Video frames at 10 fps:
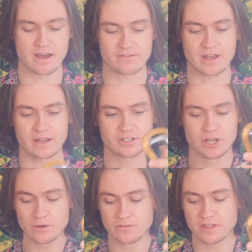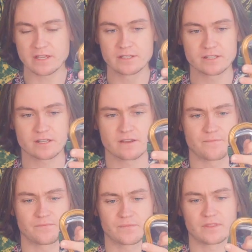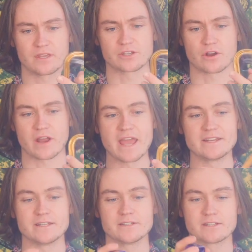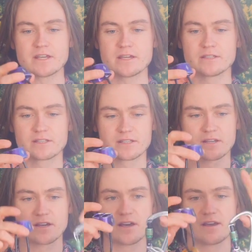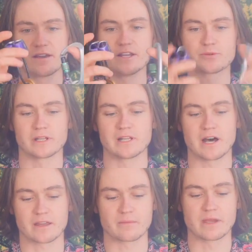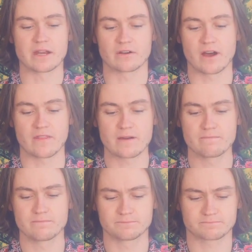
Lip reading: I've got two of these. These are ATCs, each with a locking beaner on them.